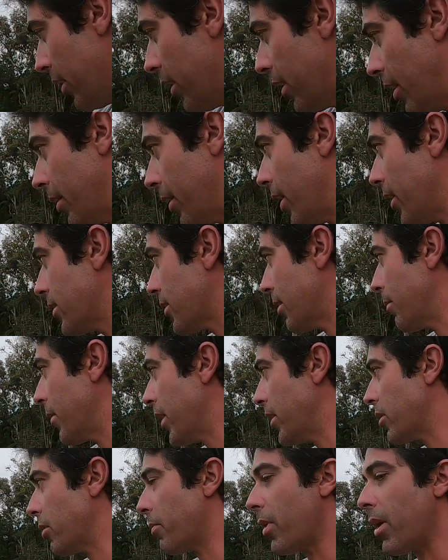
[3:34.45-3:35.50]
that's the
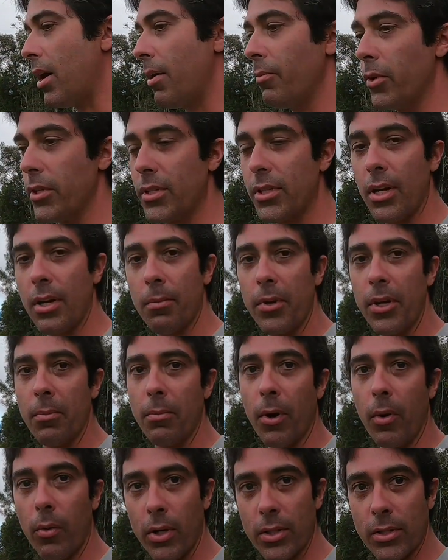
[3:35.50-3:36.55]
major problem with
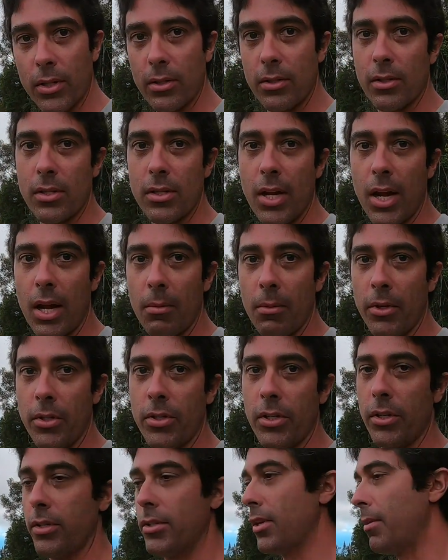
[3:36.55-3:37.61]
centipede, but once it's
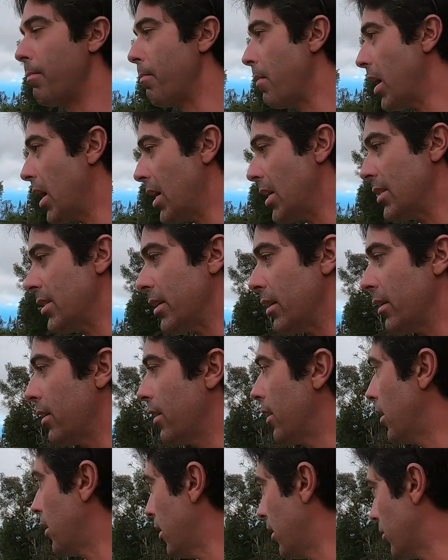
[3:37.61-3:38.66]
established, it's amazing.
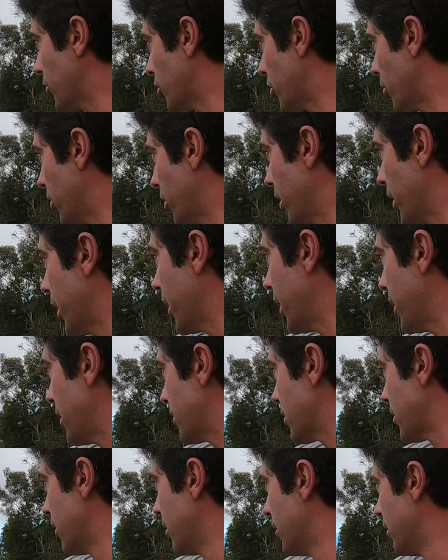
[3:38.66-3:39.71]
I'll show you
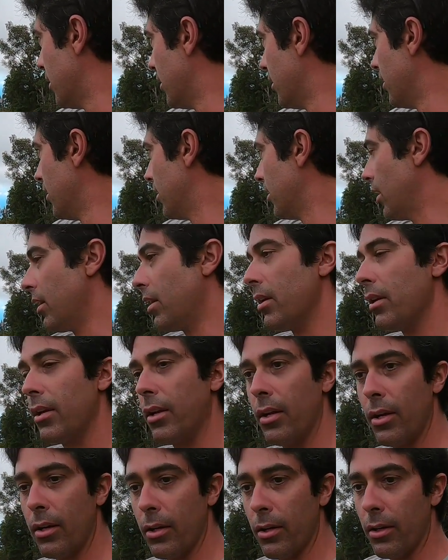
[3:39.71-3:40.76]
guys
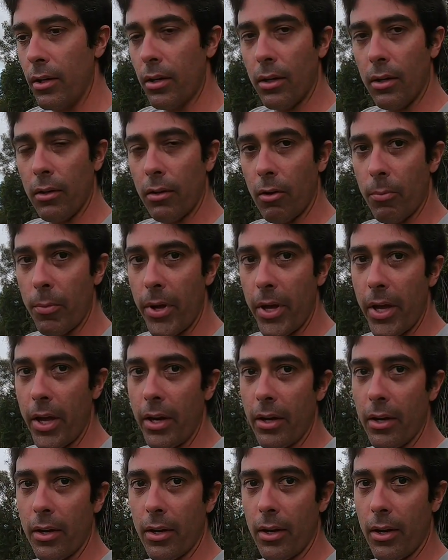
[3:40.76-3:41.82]
in a little
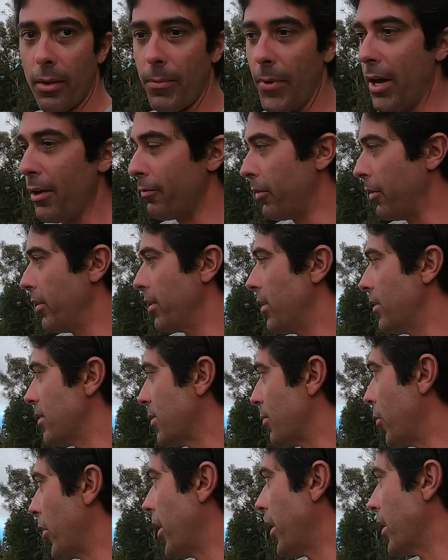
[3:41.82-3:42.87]
bit after I've done
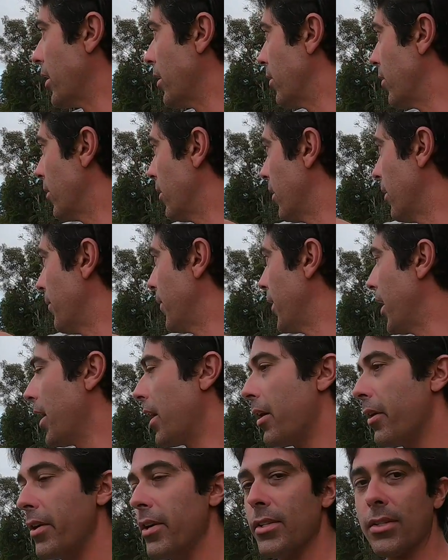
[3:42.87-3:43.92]
spreading the
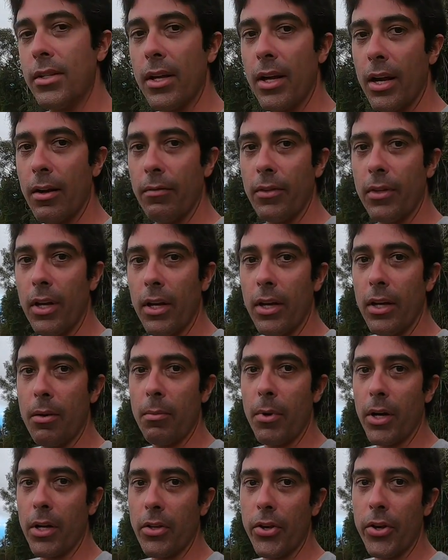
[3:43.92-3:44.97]
areas that I've done
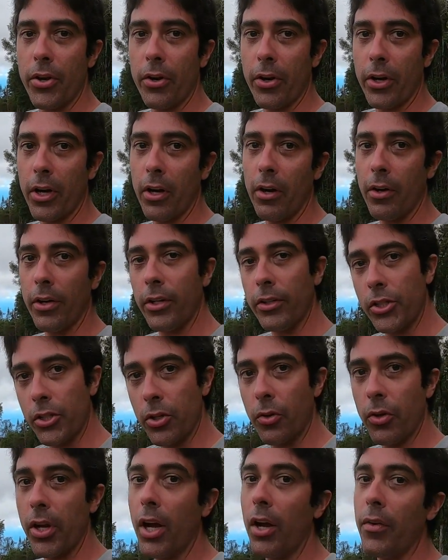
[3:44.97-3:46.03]
about a year ago, and
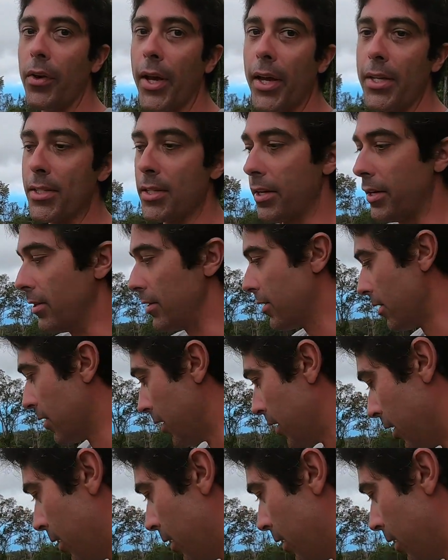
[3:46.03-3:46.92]
show you how nice it is.